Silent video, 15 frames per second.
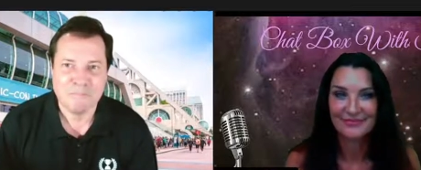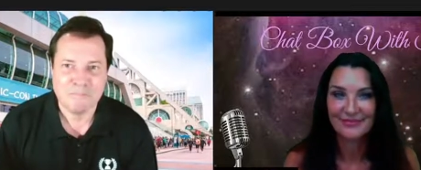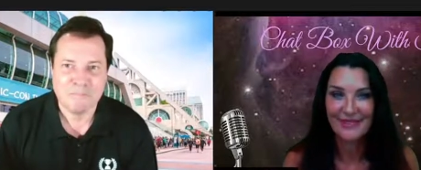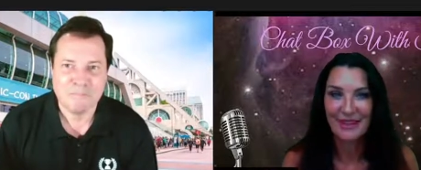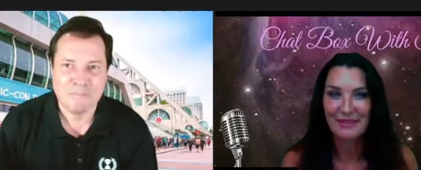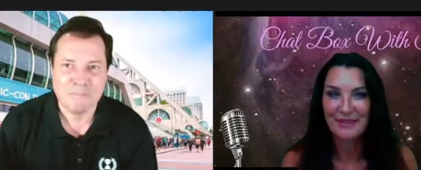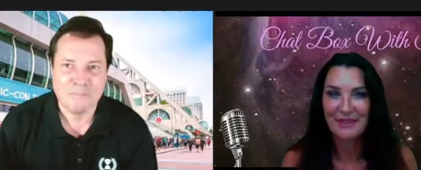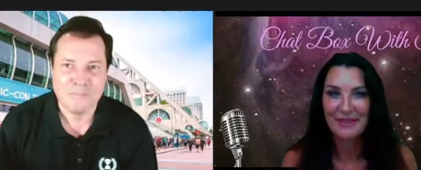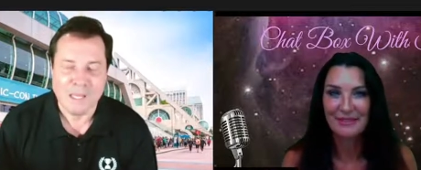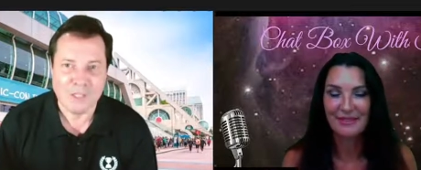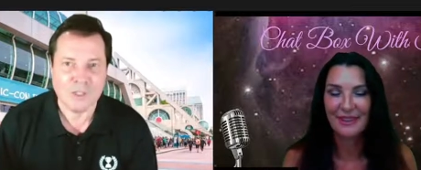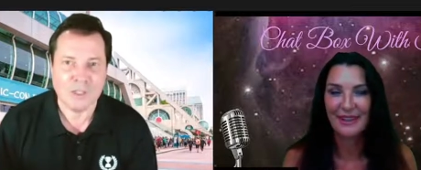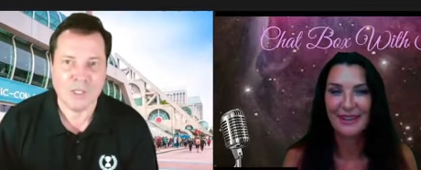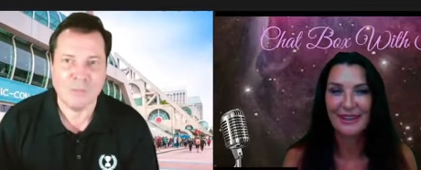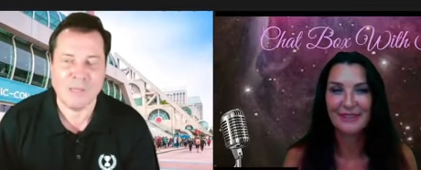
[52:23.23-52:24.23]
Speaker 1: I'm going to
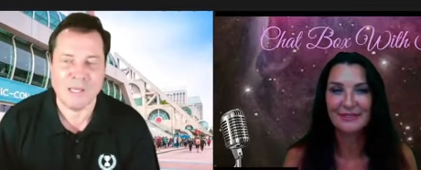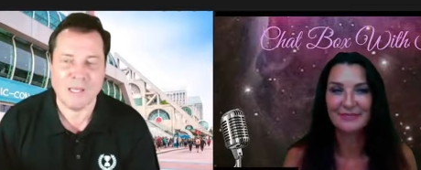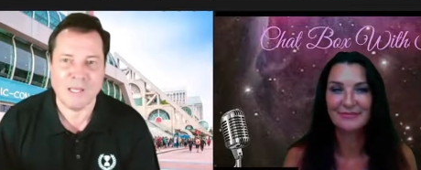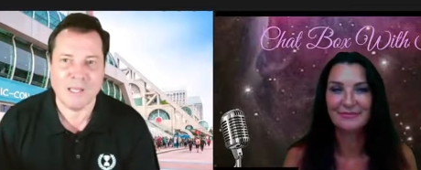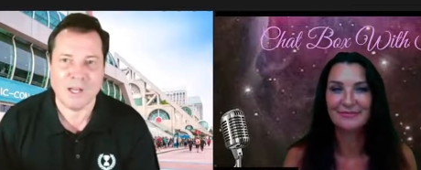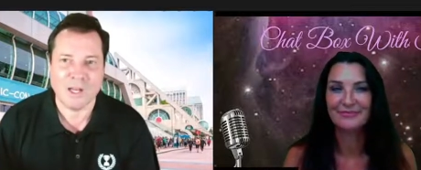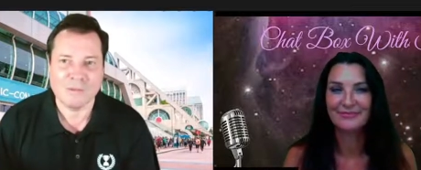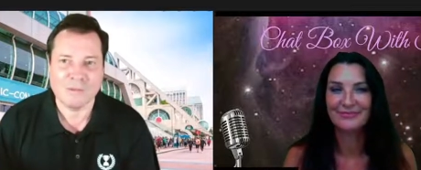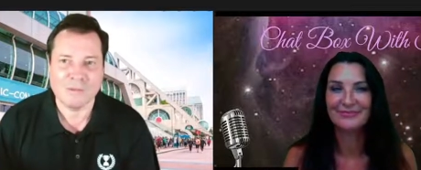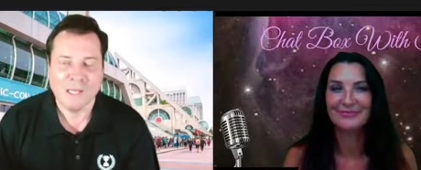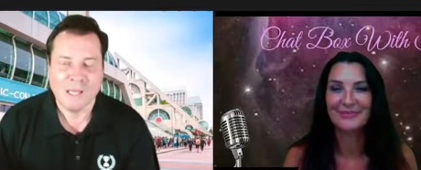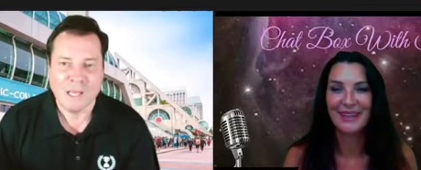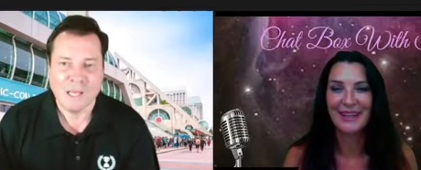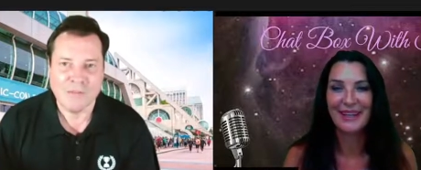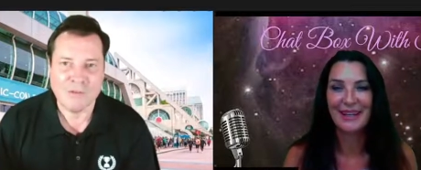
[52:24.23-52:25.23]
fly in.
Speaker 2: there.
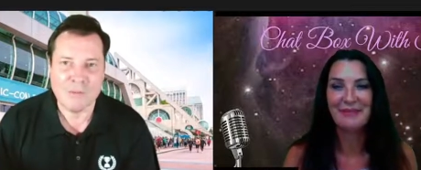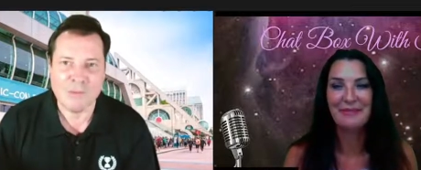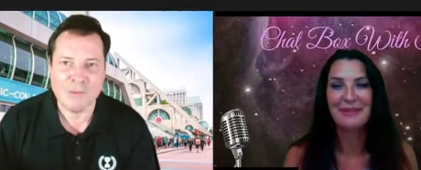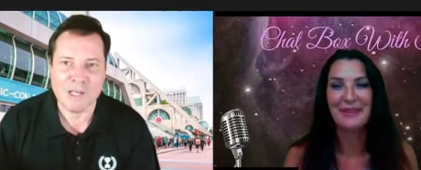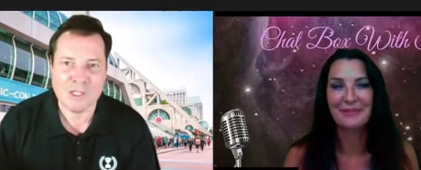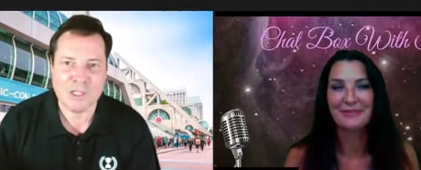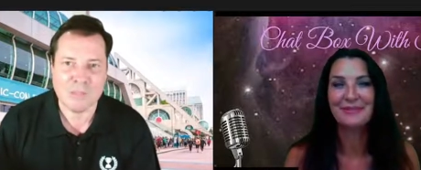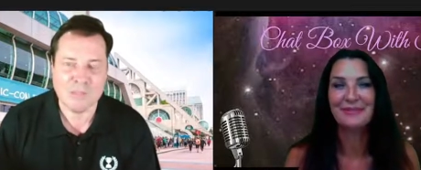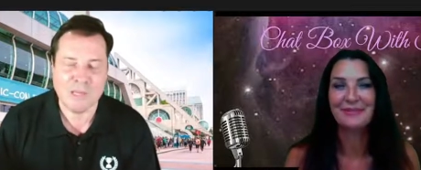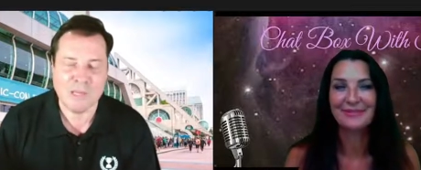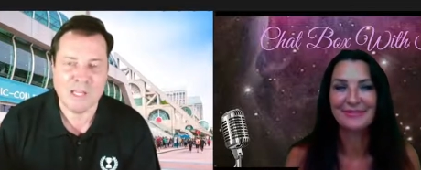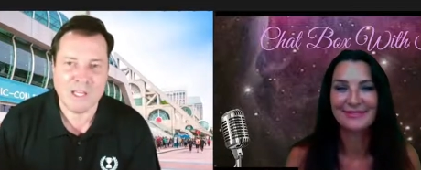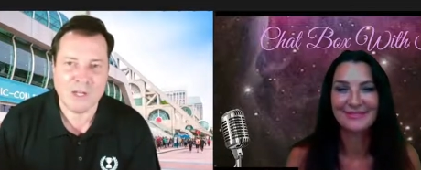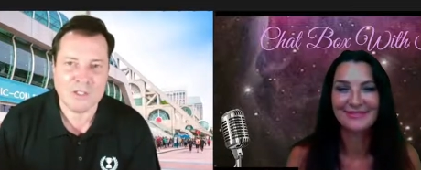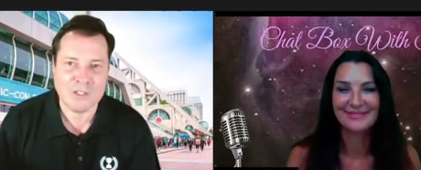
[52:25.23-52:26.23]
I Everybody am. should be there.
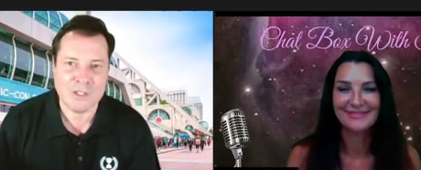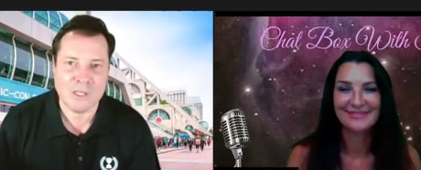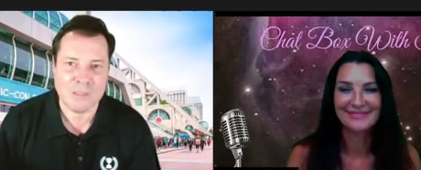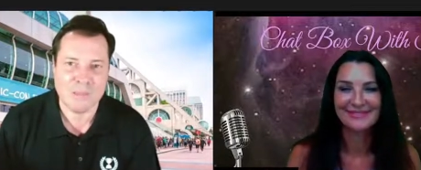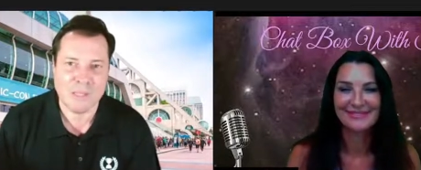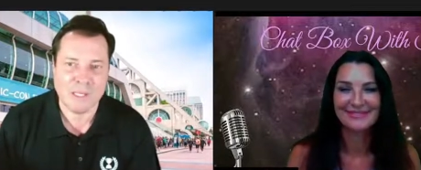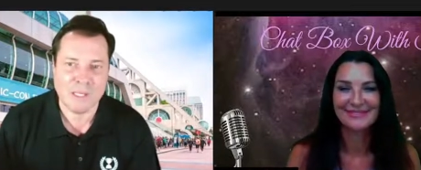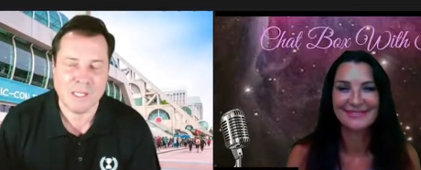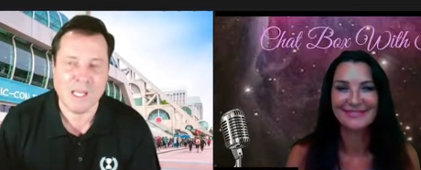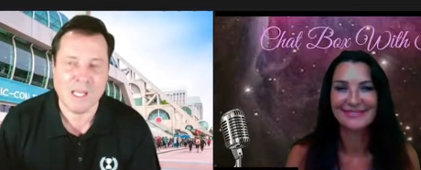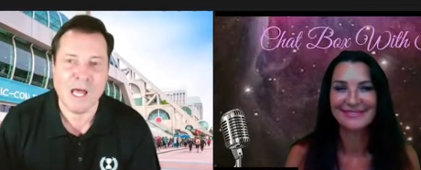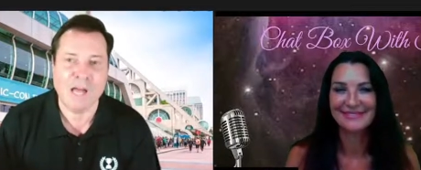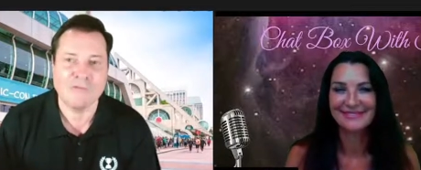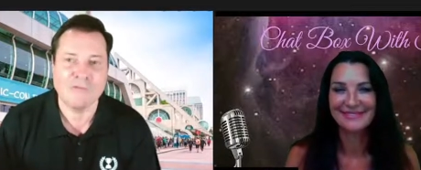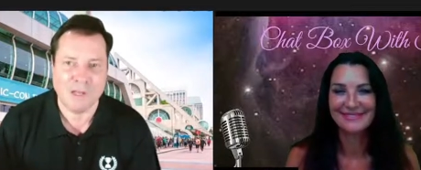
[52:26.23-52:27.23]
It's going to be a lot of
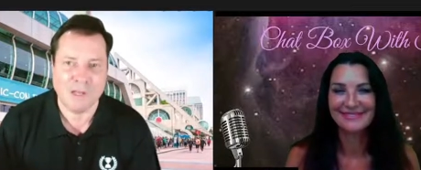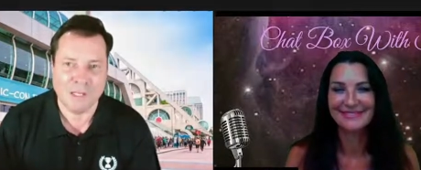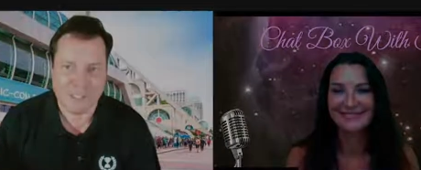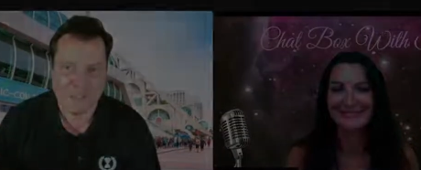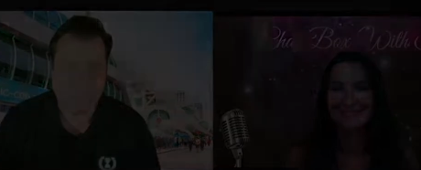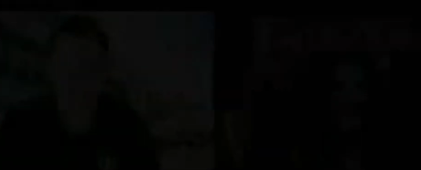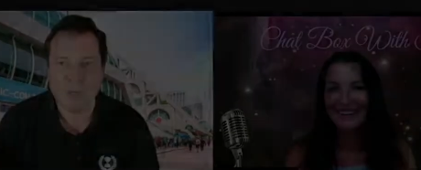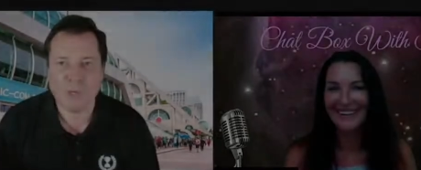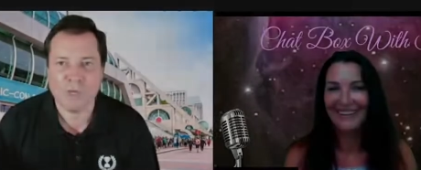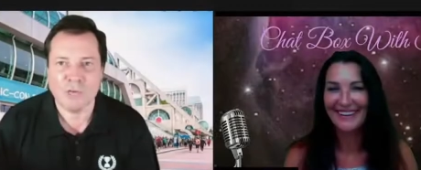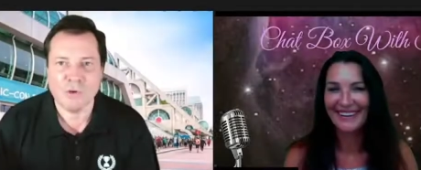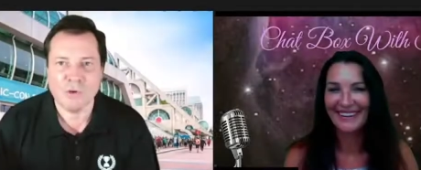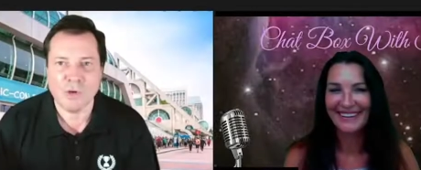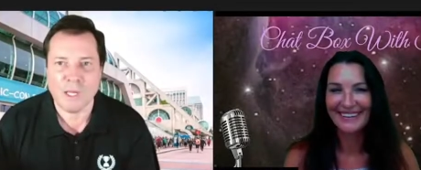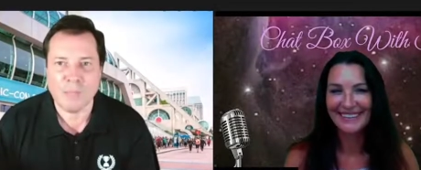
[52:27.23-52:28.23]
fun. We have
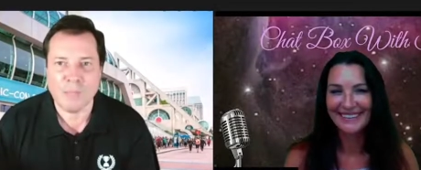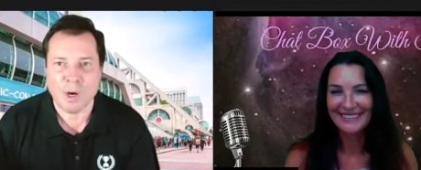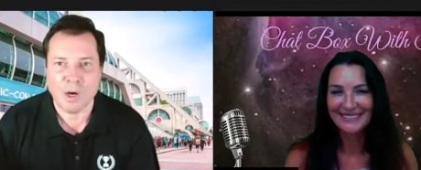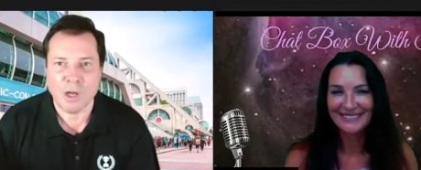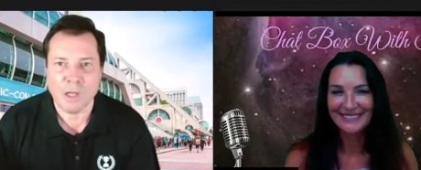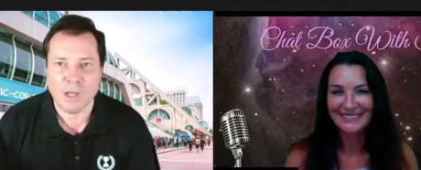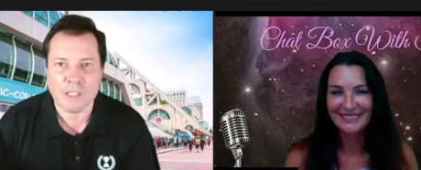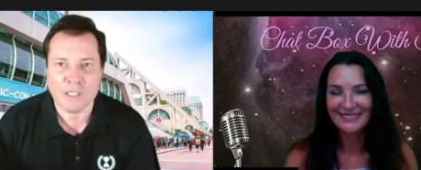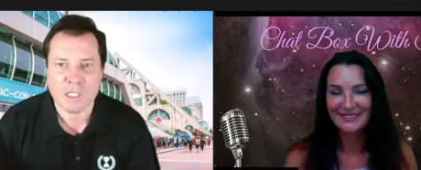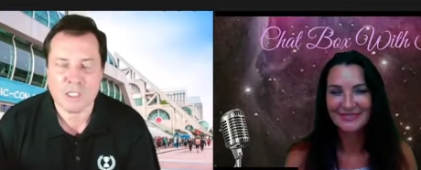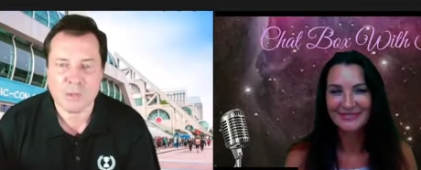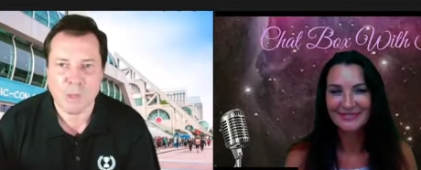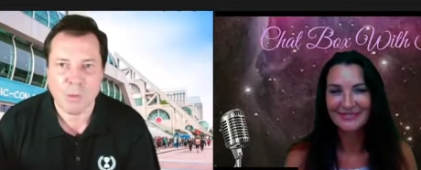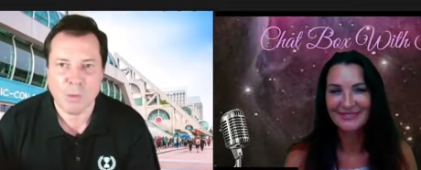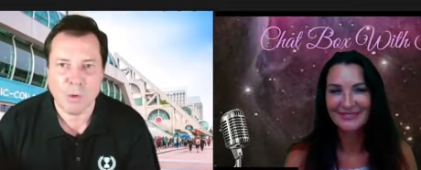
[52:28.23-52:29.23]
great parties because we
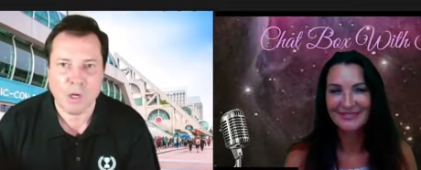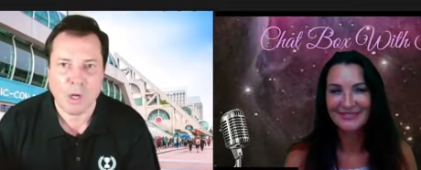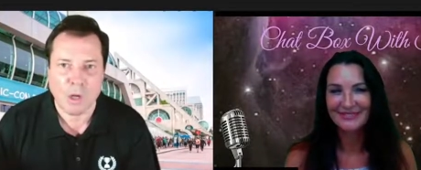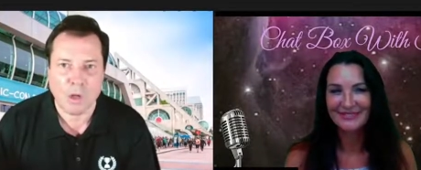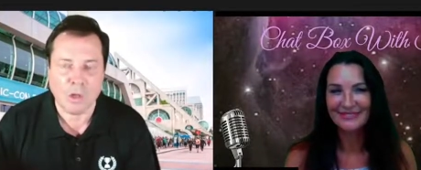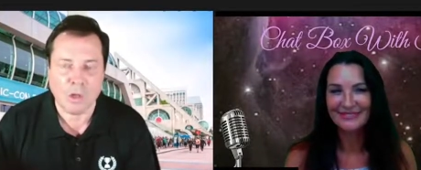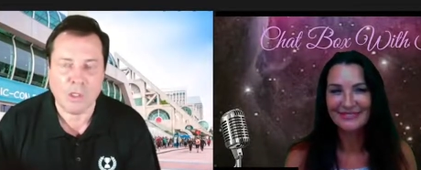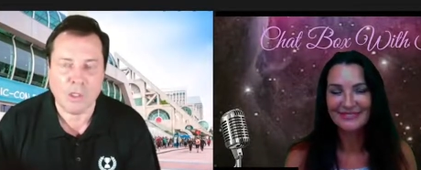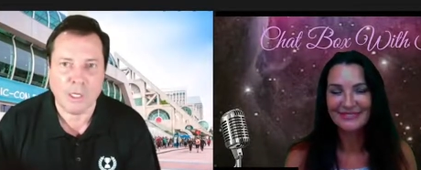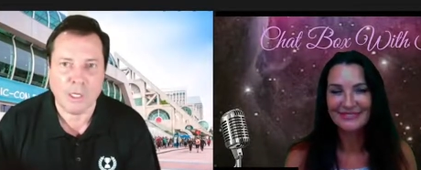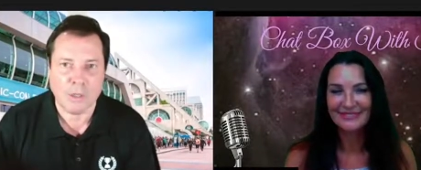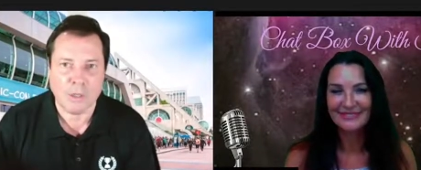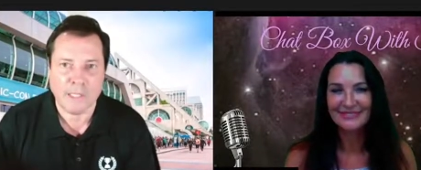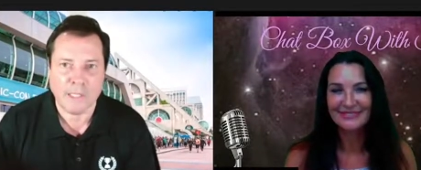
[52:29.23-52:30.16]
work all year to make